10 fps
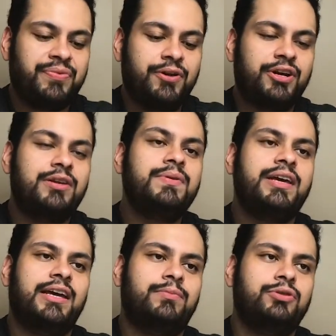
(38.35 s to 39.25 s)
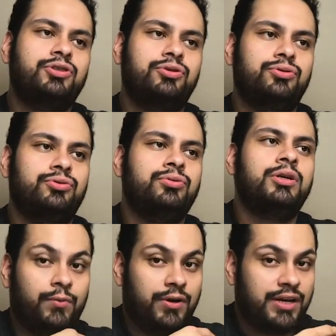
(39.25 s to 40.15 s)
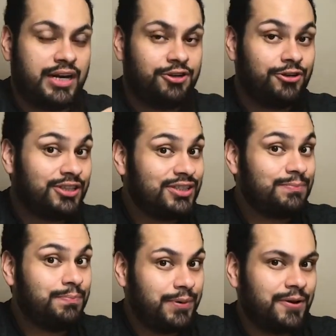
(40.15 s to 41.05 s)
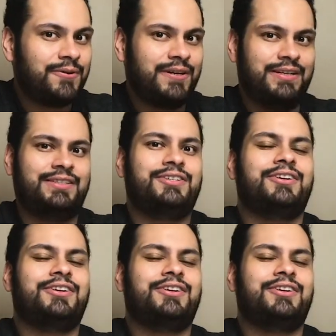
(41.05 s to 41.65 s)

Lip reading: you're going to be able to work on your experience.